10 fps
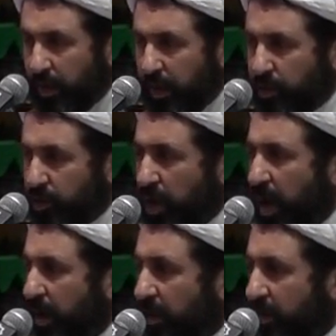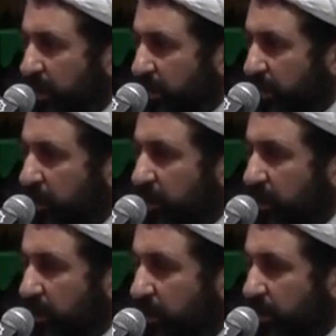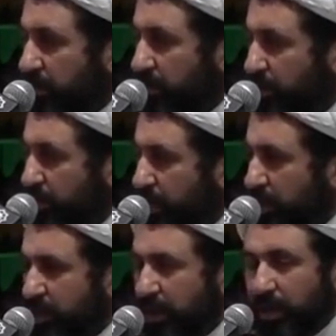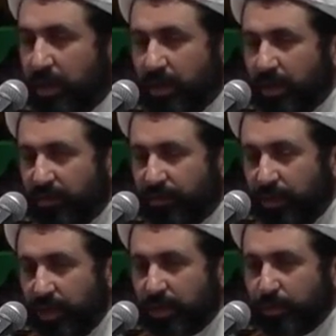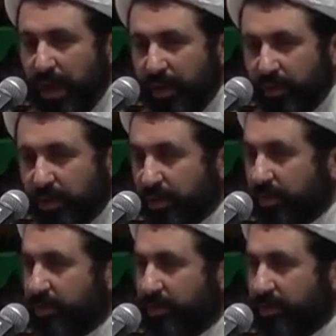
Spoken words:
A child who is in need of his parents